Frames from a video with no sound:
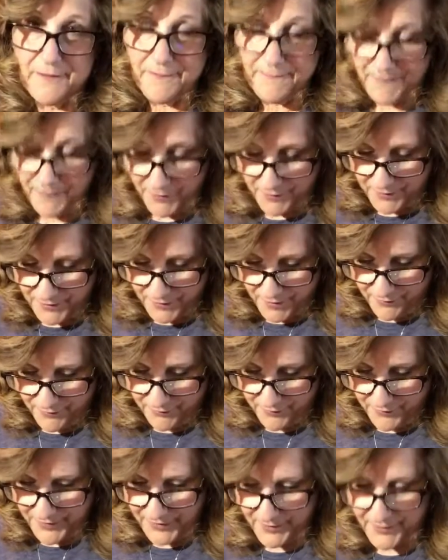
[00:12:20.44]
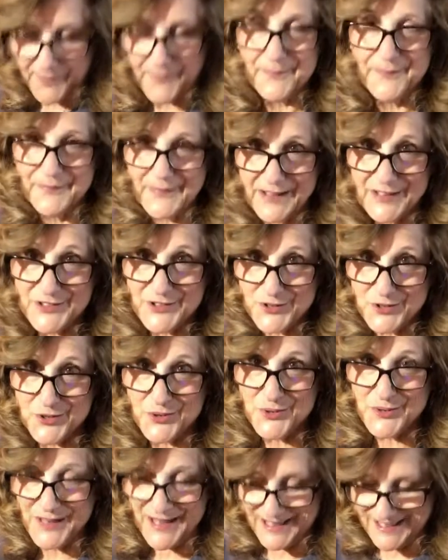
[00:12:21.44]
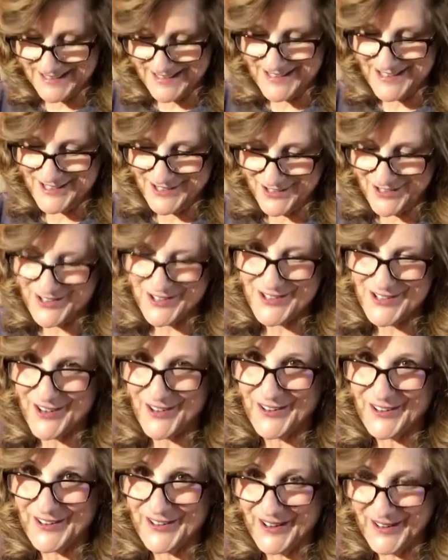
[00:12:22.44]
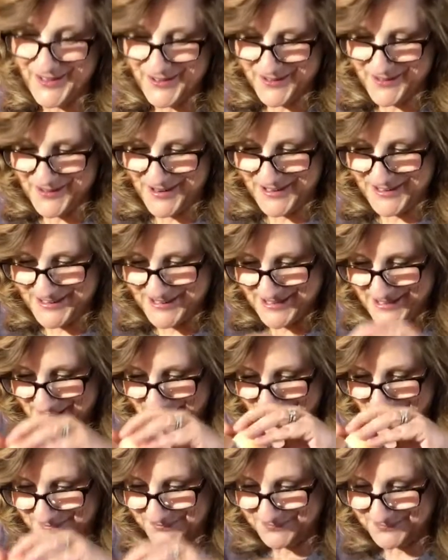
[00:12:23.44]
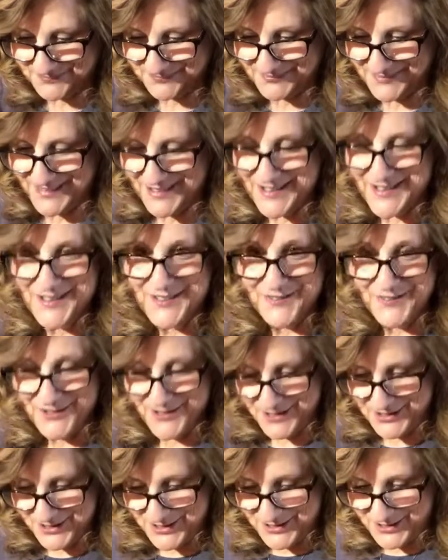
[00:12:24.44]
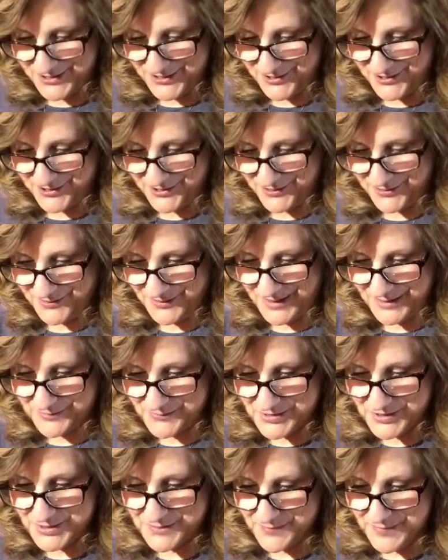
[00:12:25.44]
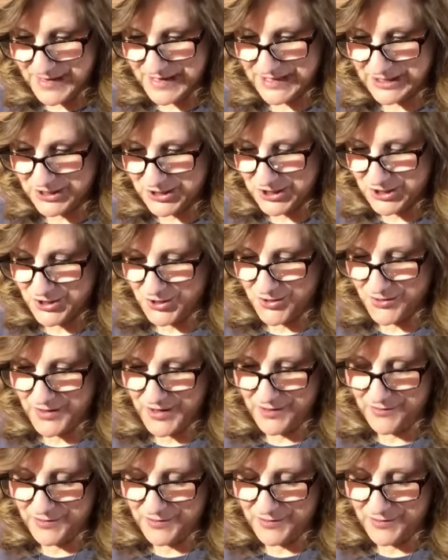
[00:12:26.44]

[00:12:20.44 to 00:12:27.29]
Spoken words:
far enough where it's too late to just start another one. So, 1, 2, and just making sure that